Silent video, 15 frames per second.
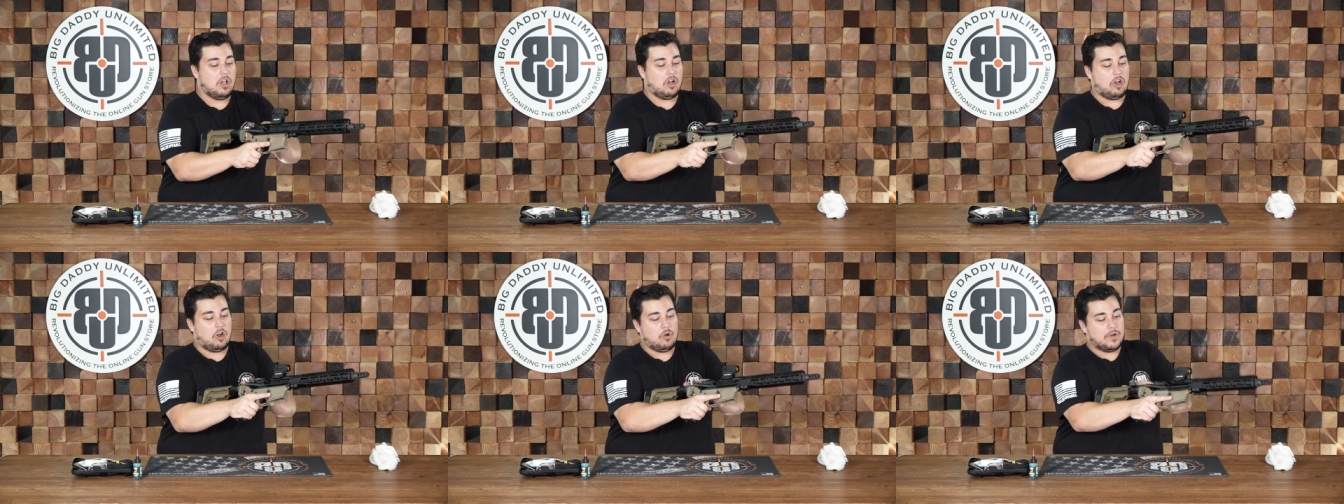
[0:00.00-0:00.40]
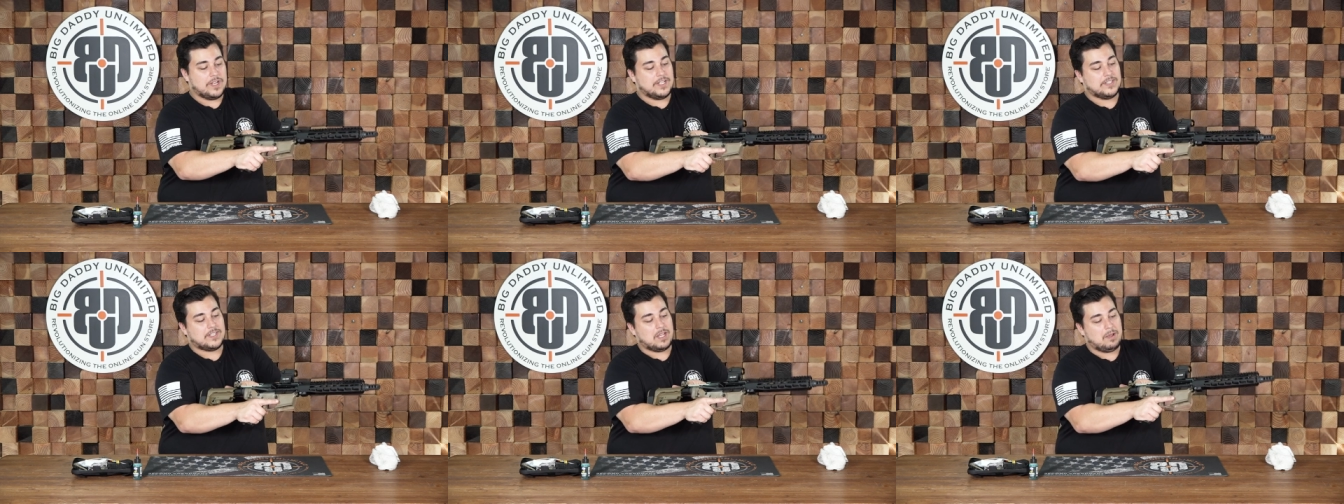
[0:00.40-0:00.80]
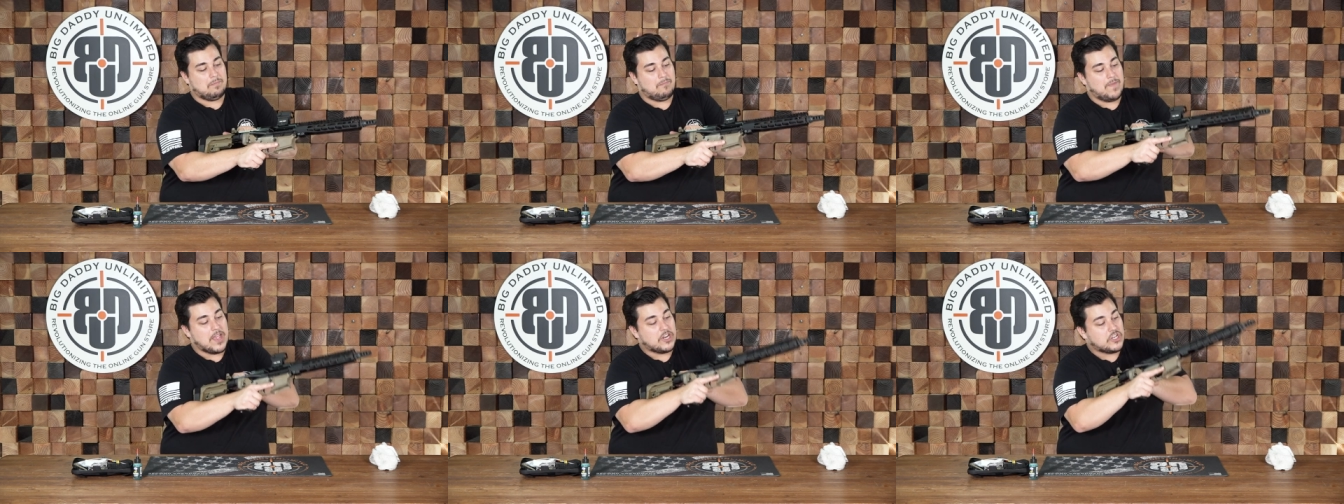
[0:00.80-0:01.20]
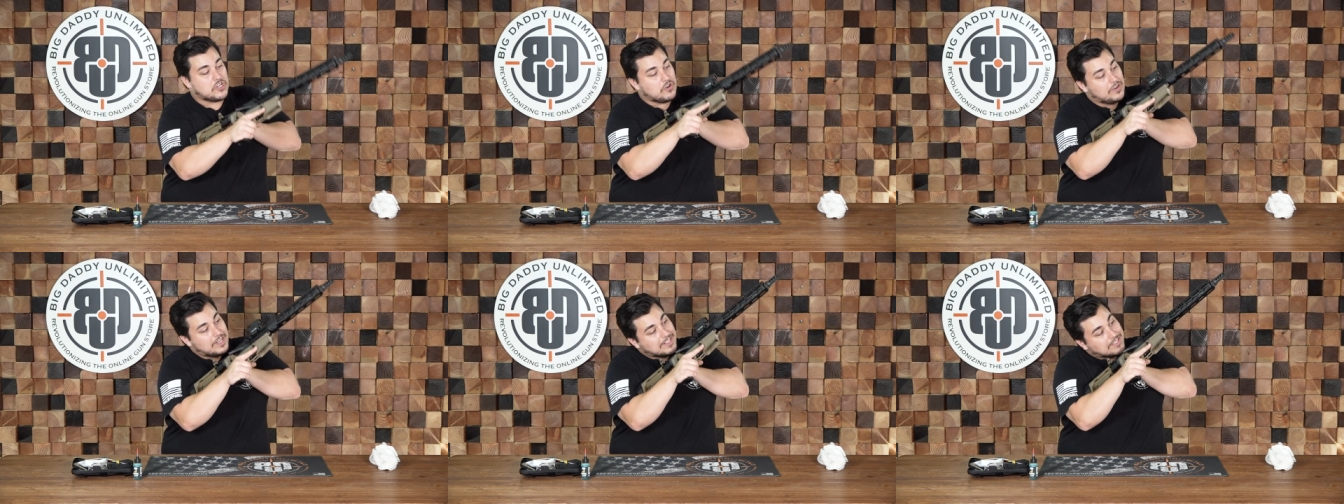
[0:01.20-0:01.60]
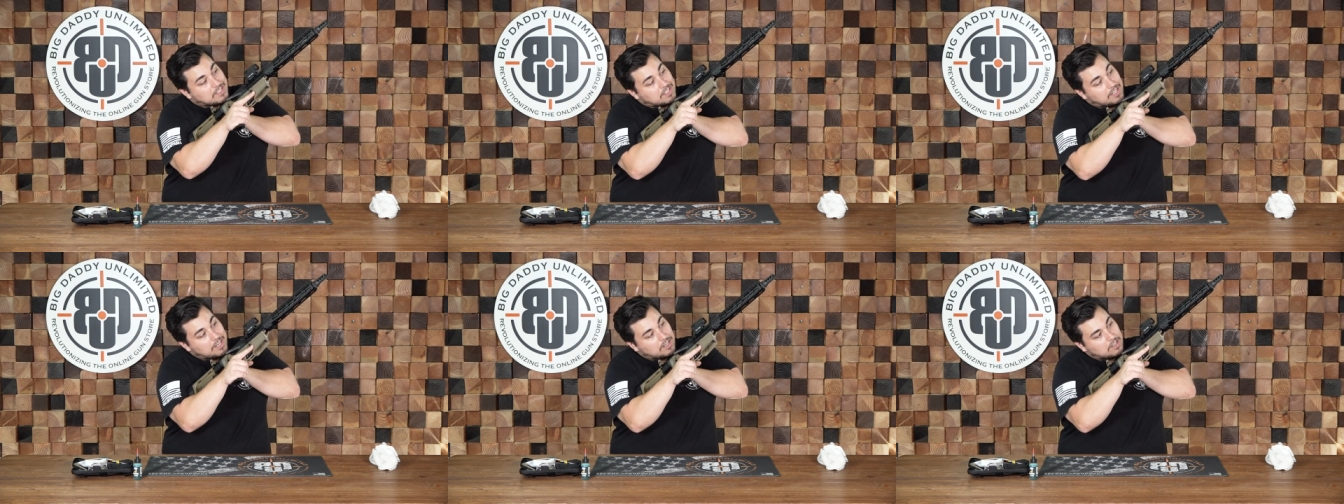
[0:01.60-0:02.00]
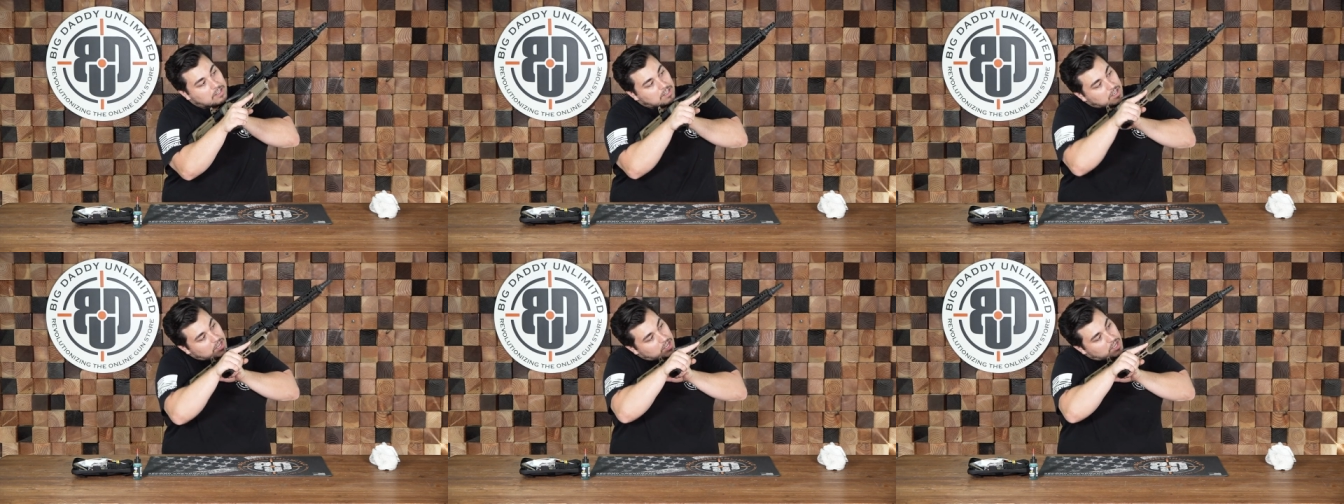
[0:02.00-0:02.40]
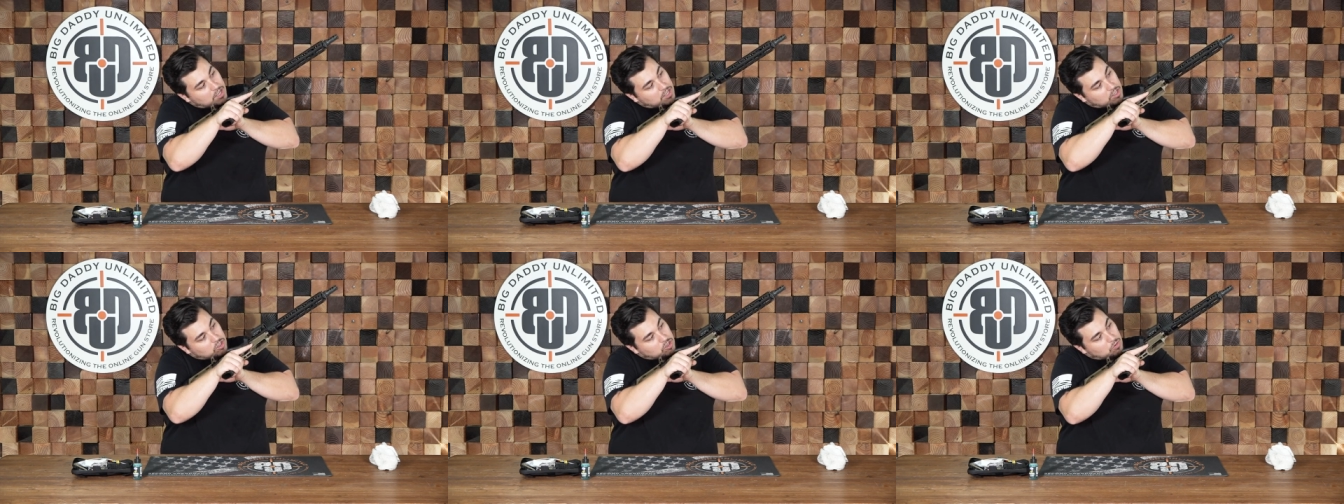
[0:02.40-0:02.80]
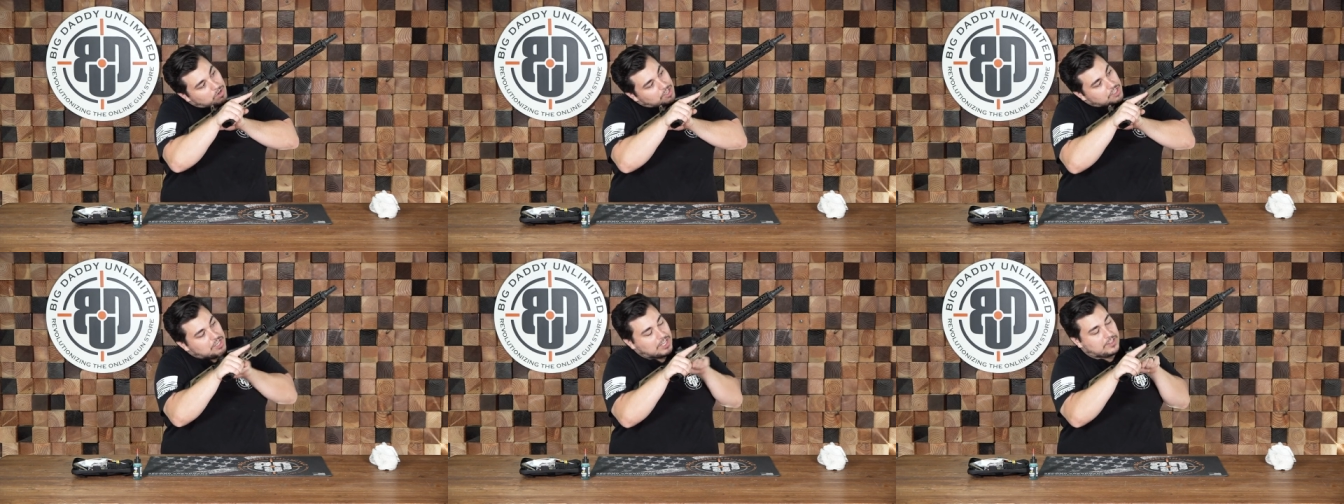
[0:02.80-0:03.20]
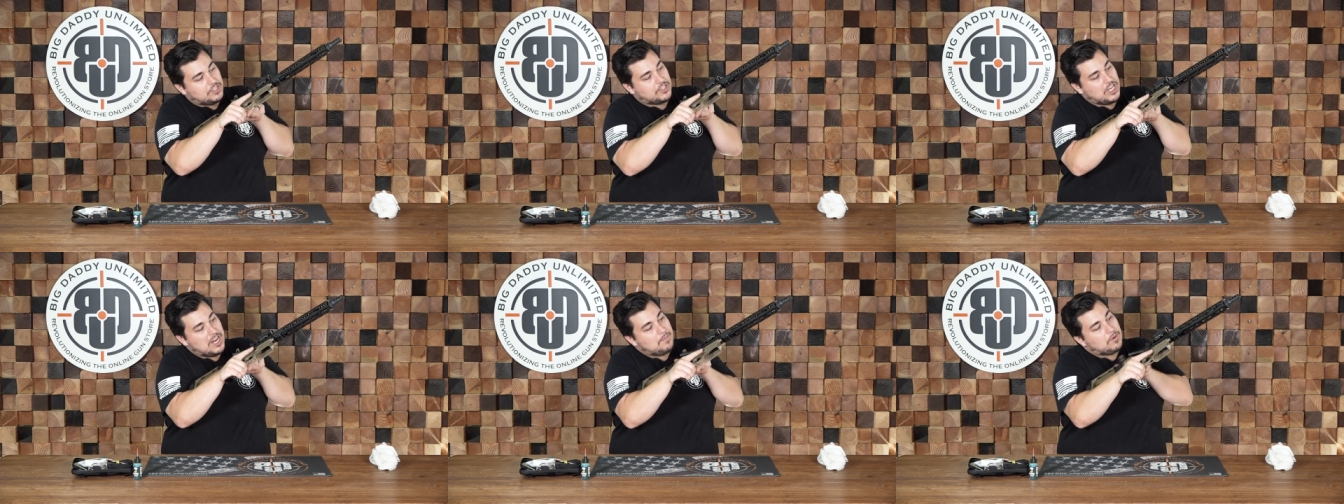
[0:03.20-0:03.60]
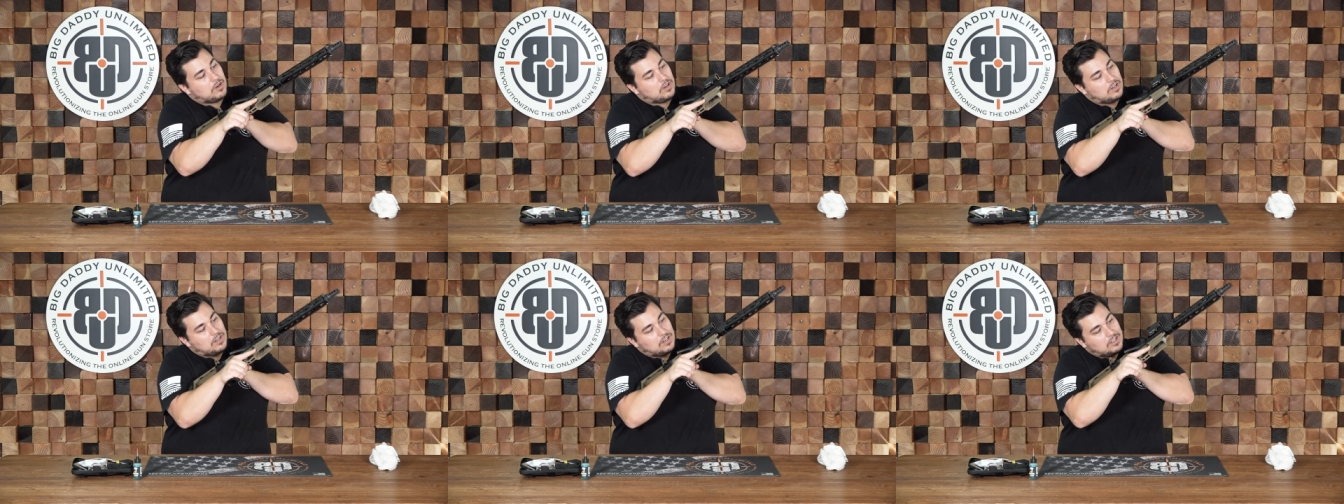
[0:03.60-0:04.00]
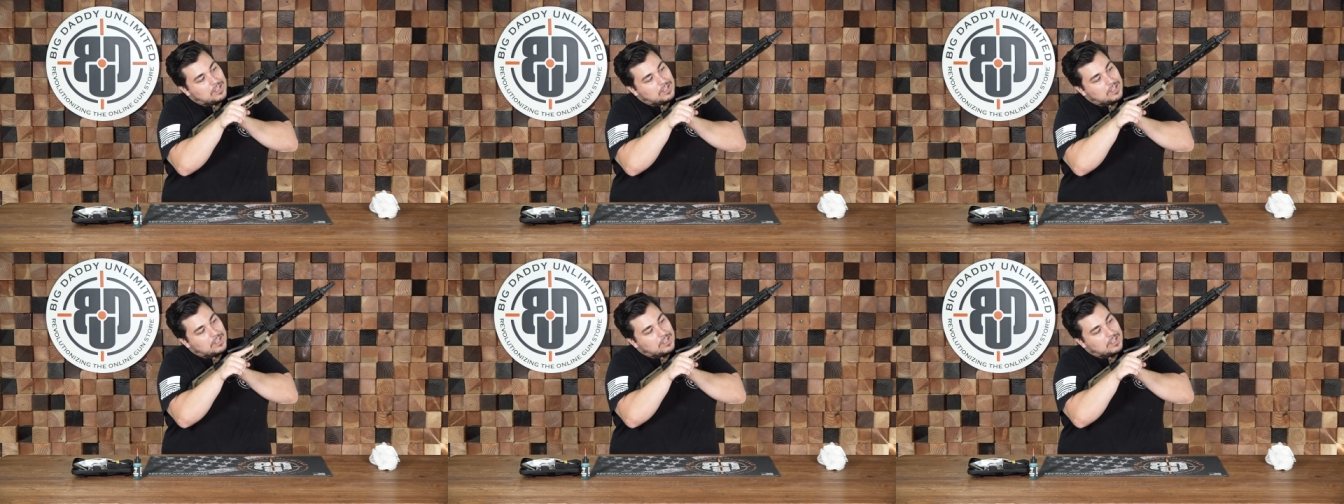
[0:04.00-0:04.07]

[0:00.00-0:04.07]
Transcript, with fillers: always make sure it is clear. You wanna check the chamber.